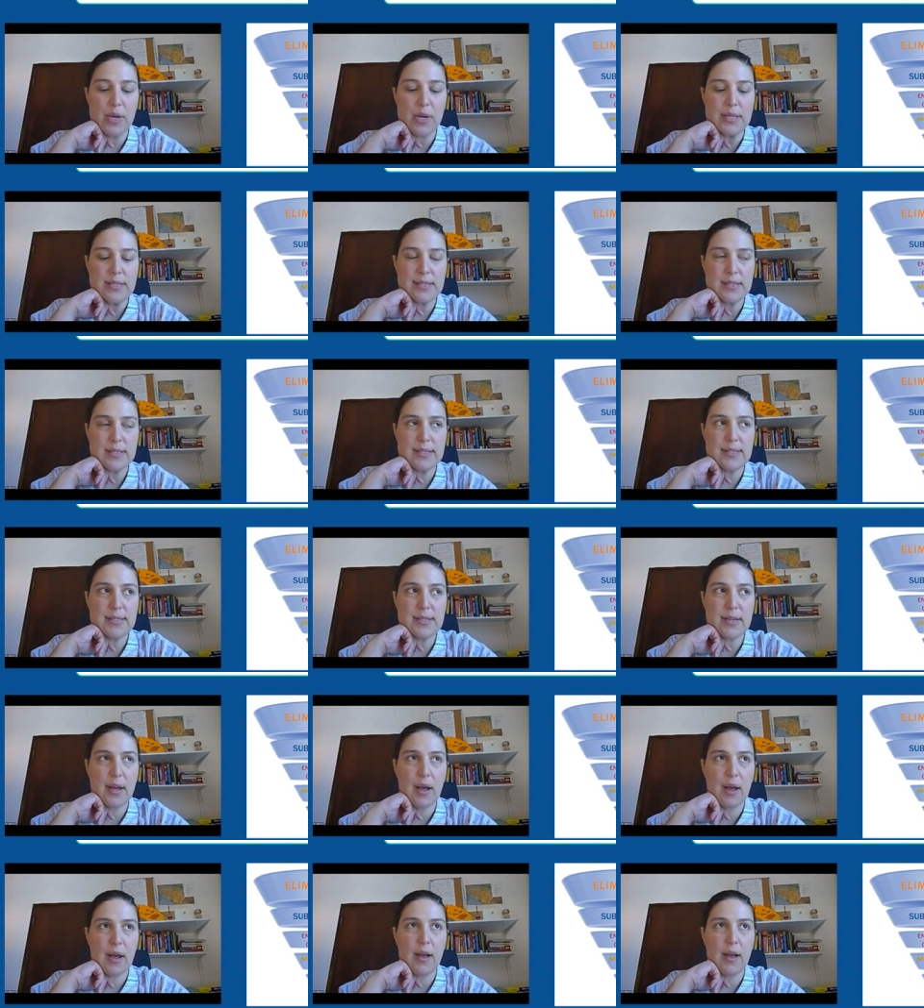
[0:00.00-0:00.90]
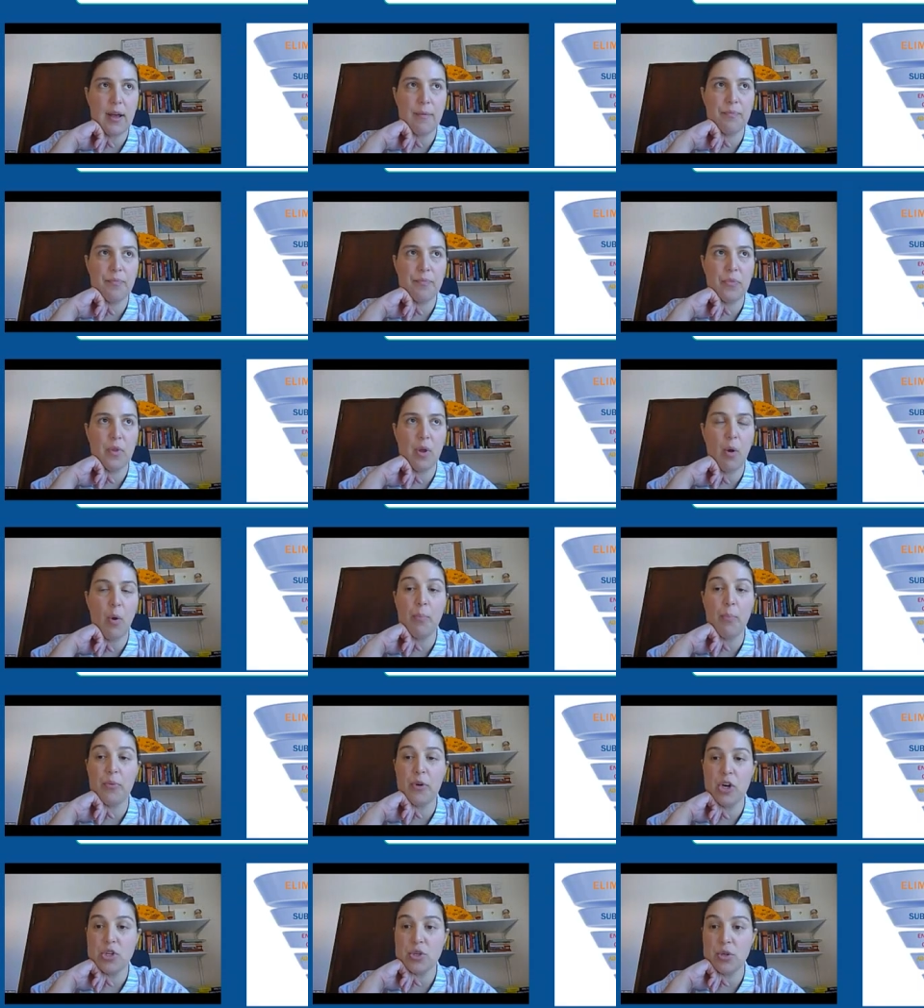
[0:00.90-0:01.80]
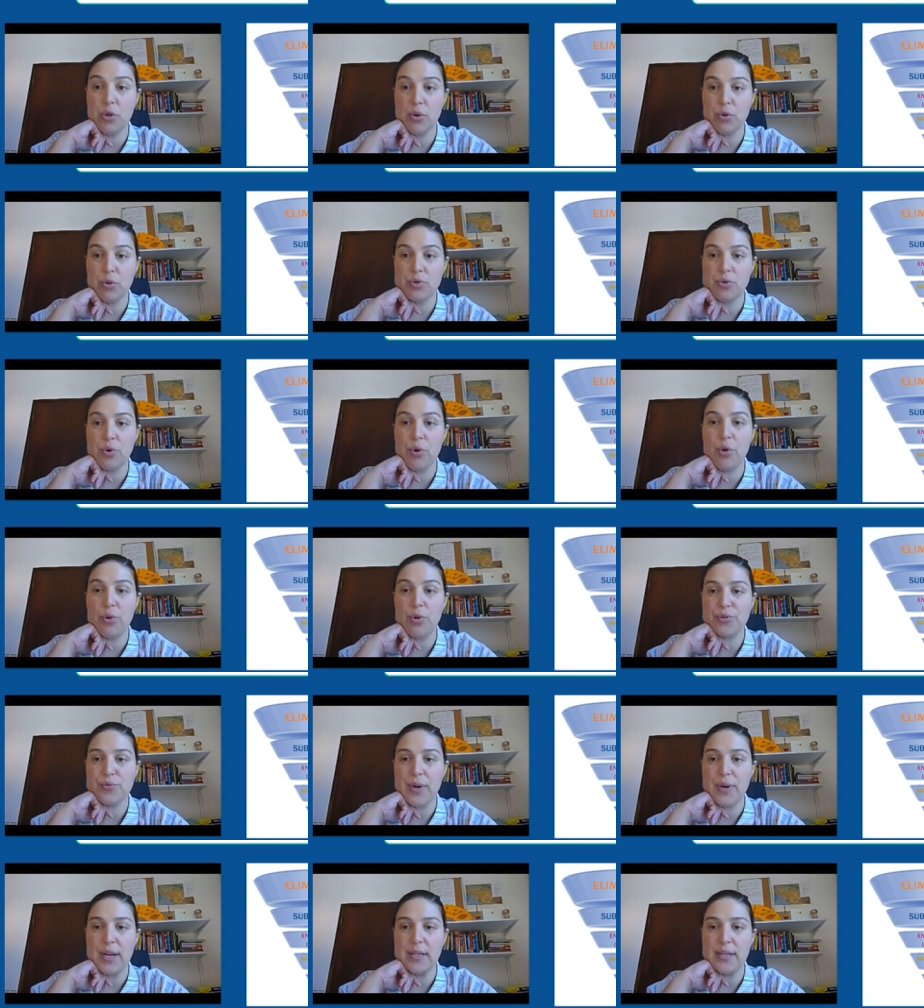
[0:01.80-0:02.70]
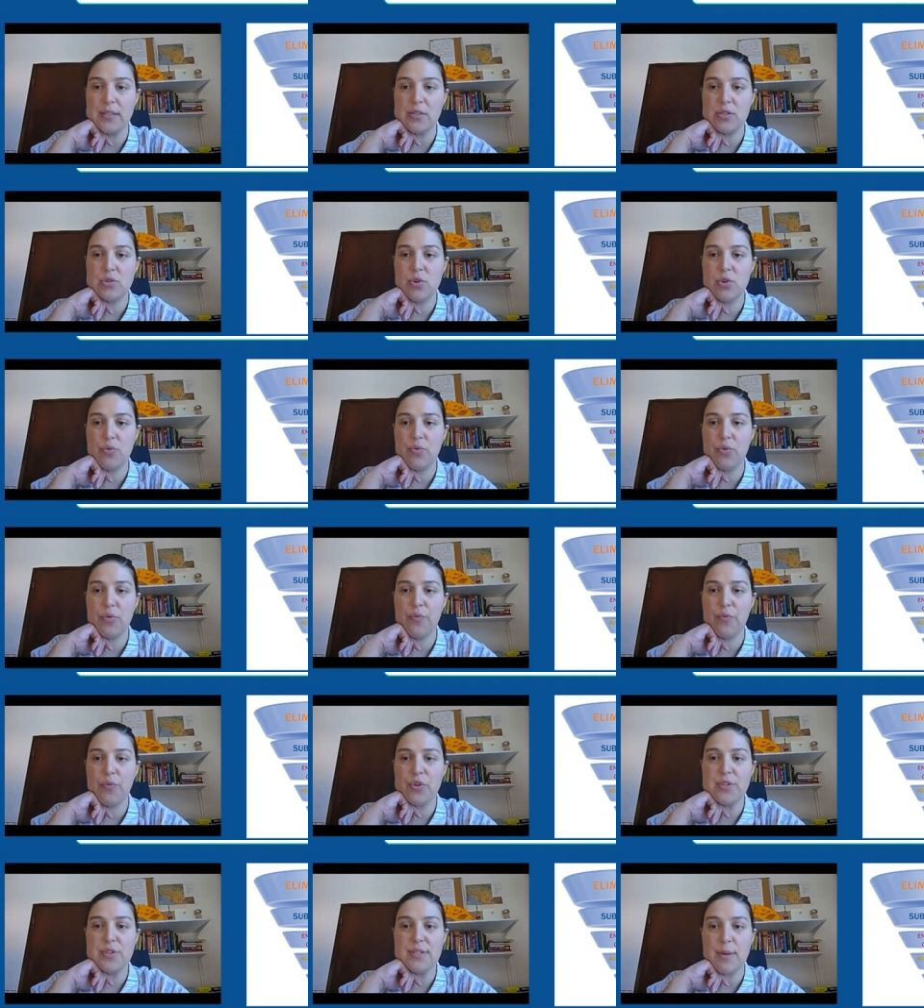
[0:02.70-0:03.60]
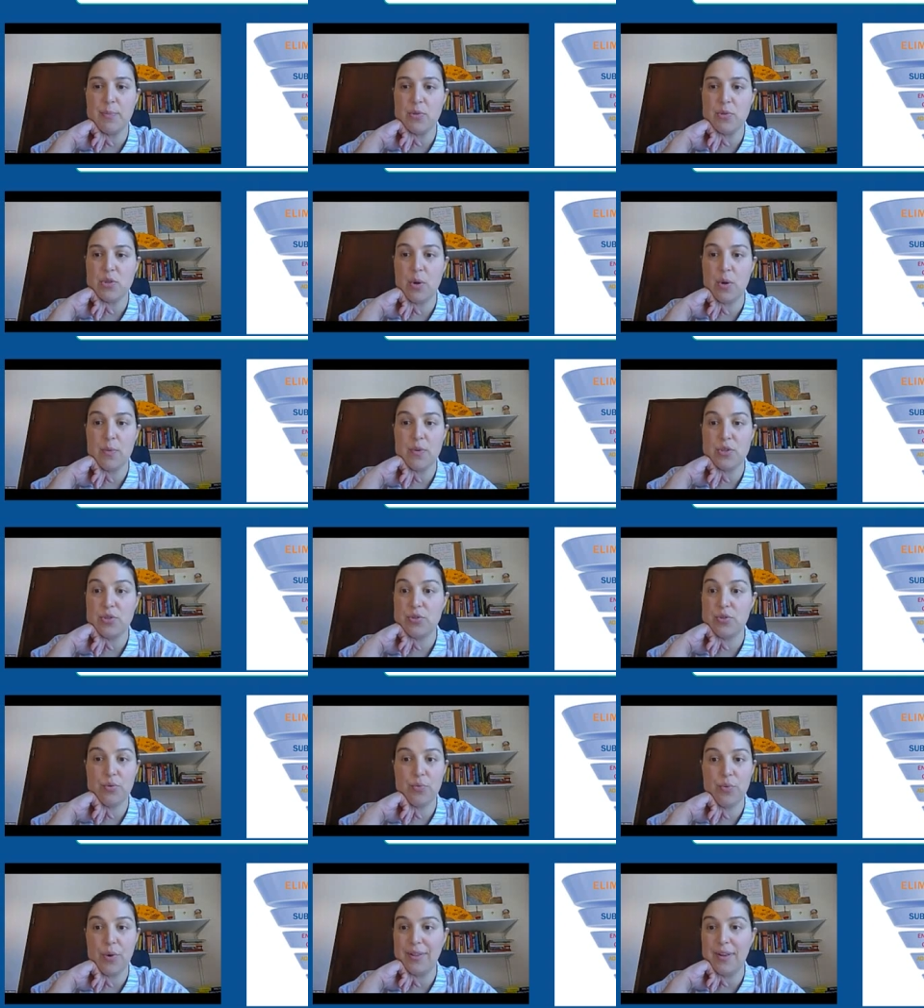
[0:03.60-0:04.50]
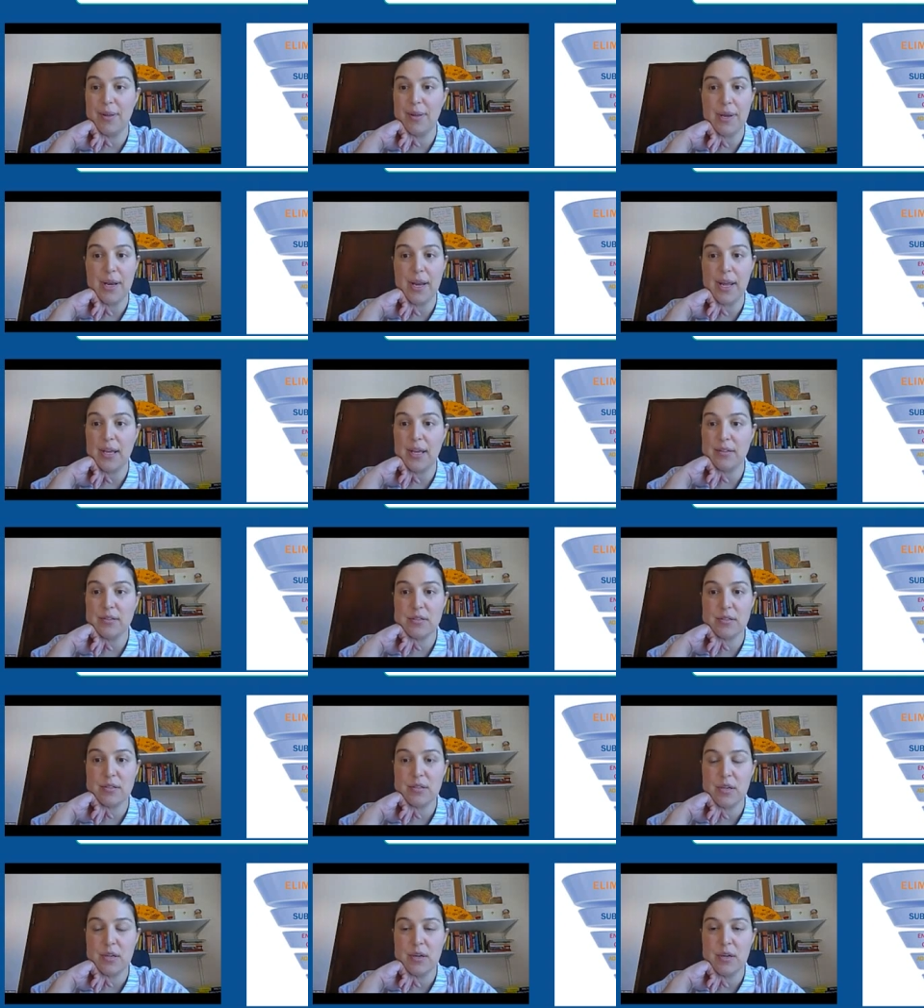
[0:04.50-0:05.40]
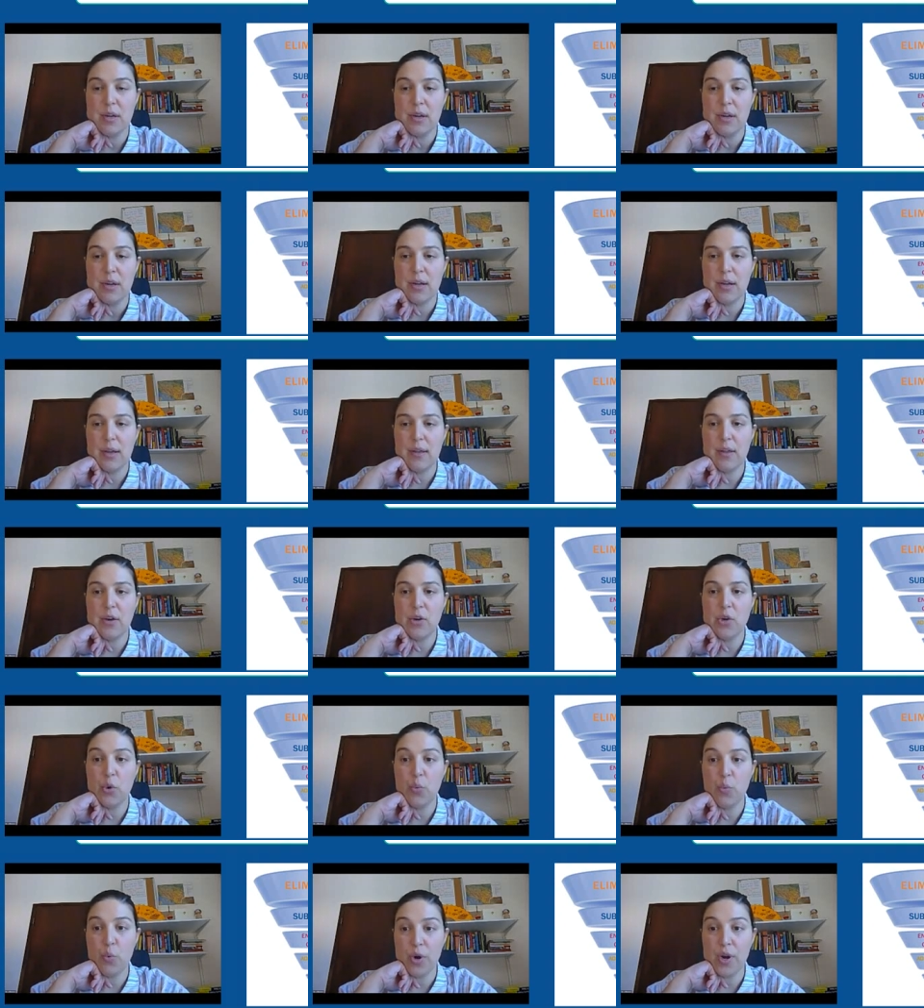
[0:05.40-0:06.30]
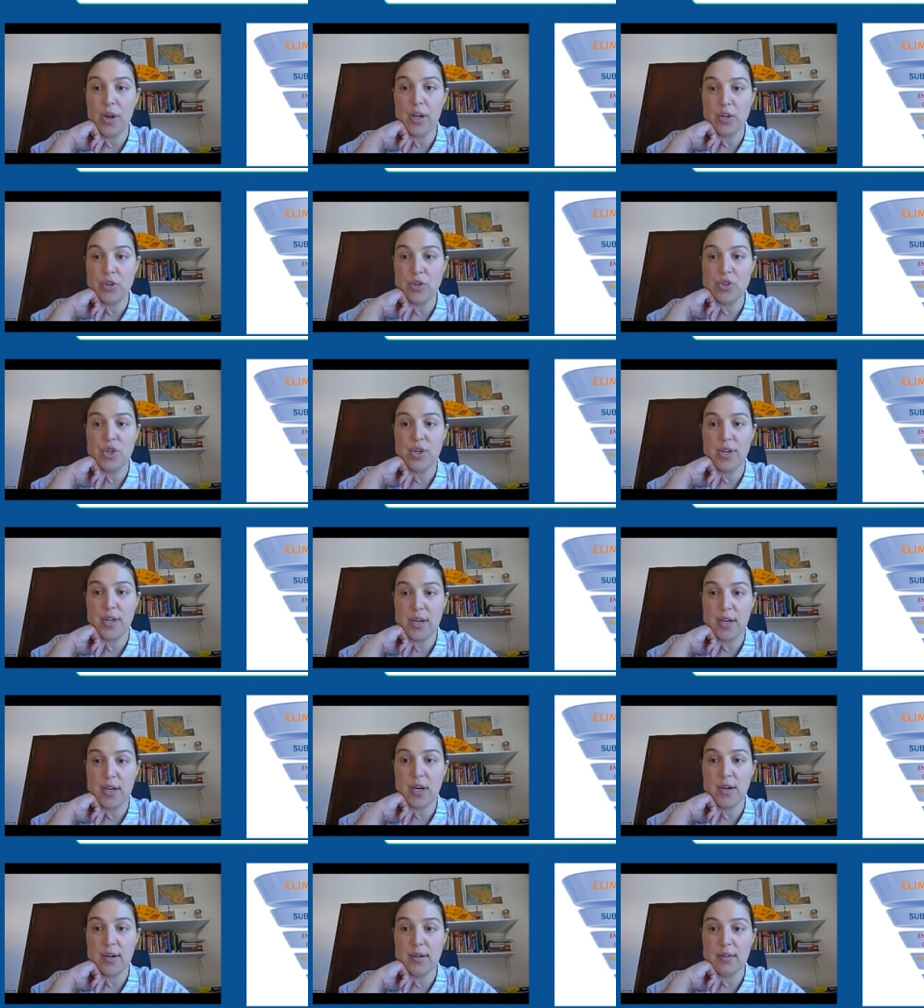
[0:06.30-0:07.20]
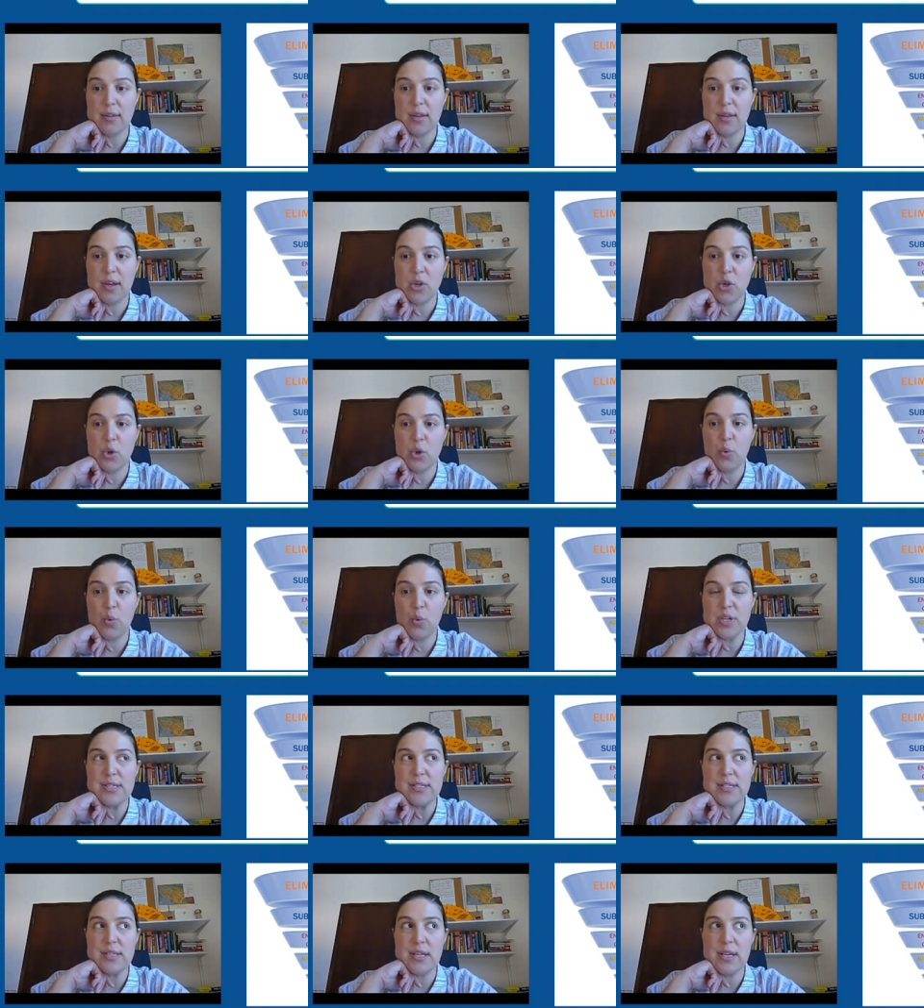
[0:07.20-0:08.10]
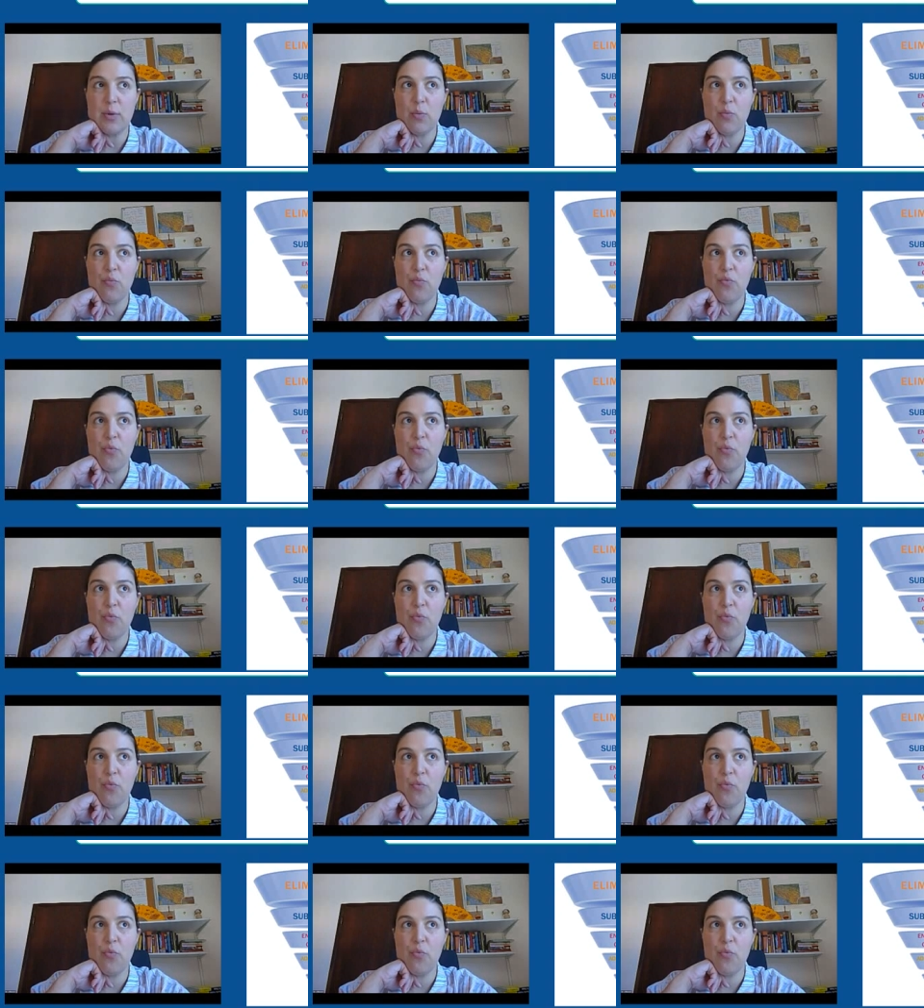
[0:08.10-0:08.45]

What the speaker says: risks, operational controls, right? So the first step is always to eliminate. And then you want to engineer, then you want to see